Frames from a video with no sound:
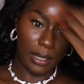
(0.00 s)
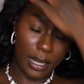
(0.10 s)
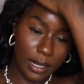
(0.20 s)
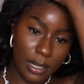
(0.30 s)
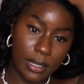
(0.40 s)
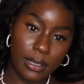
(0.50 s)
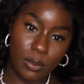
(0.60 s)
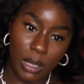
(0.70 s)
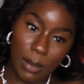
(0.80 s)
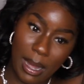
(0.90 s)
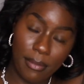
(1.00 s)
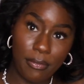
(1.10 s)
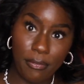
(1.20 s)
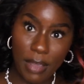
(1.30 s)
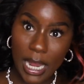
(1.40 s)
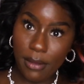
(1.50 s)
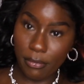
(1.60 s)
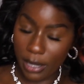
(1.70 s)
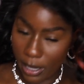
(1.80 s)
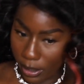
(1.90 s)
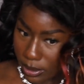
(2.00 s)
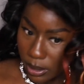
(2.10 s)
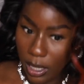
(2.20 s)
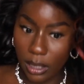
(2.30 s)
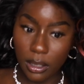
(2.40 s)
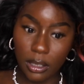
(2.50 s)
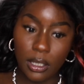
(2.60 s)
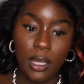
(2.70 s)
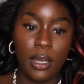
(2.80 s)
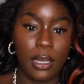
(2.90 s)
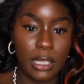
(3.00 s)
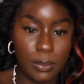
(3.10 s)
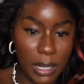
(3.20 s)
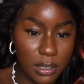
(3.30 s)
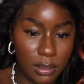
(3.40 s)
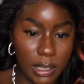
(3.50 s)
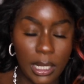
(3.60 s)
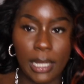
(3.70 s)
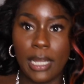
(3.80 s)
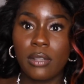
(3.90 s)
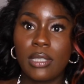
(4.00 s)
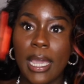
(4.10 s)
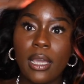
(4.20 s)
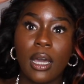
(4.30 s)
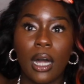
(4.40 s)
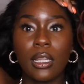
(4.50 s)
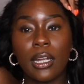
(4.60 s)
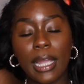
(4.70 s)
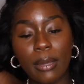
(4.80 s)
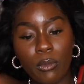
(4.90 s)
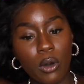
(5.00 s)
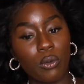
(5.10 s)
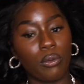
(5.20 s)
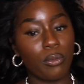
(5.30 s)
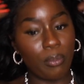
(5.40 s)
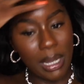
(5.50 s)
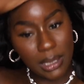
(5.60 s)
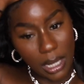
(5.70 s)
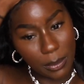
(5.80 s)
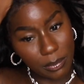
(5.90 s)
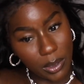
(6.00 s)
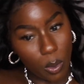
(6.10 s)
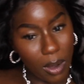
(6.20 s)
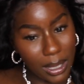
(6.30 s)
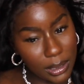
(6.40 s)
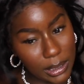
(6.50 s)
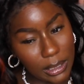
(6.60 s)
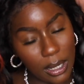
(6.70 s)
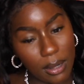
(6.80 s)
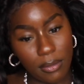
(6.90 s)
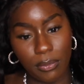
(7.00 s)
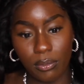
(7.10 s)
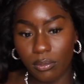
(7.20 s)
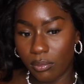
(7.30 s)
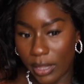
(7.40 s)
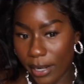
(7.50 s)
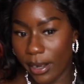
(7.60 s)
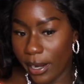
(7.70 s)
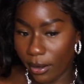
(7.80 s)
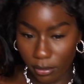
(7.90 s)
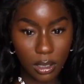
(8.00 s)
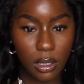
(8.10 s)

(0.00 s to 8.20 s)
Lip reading: It is one of my favorite hairs to color, especially like it'll take color and won't mess up the quality of their hair.